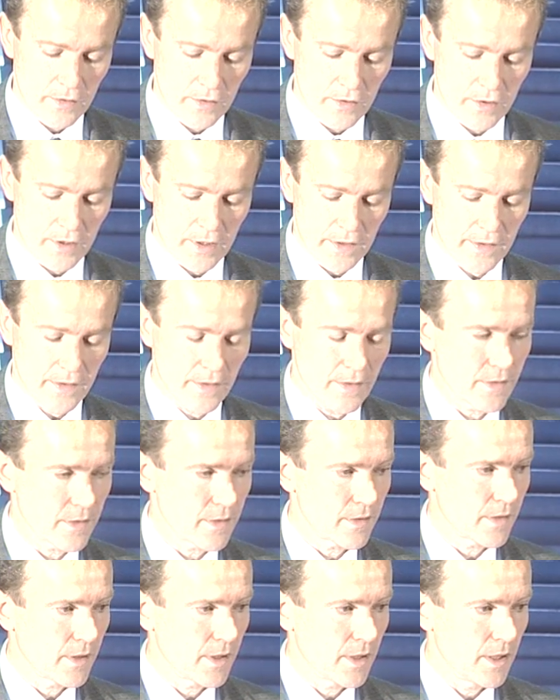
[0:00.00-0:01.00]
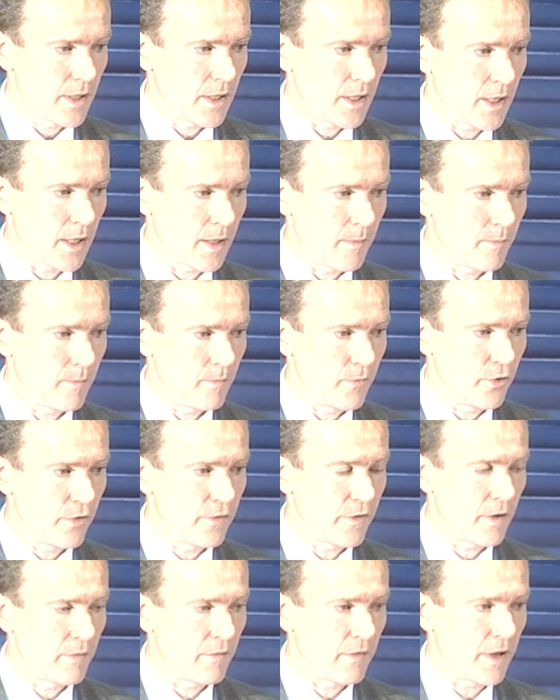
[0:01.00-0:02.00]
just
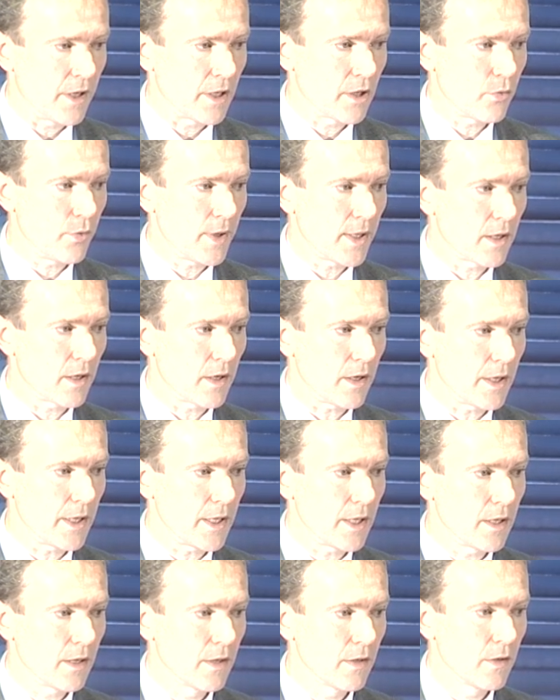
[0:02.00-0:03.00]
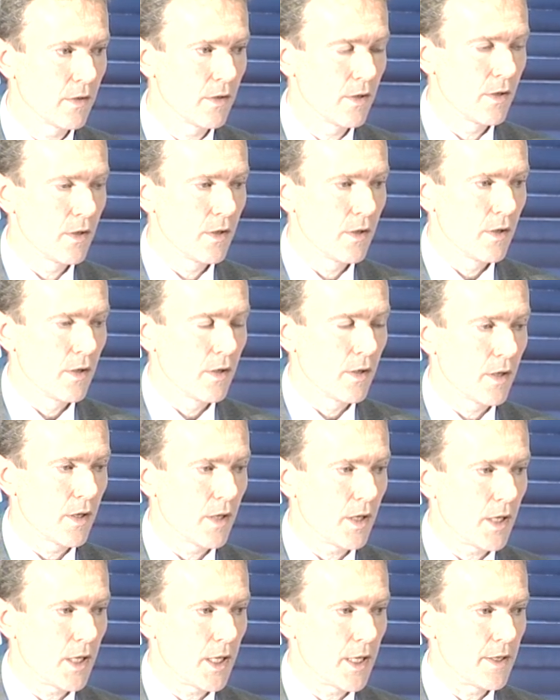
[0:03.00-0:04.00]
move on very quickly.
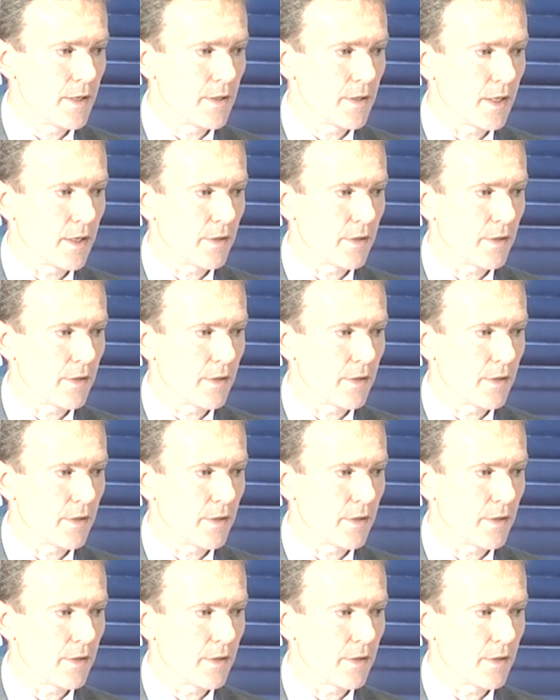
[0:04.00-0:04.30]
And I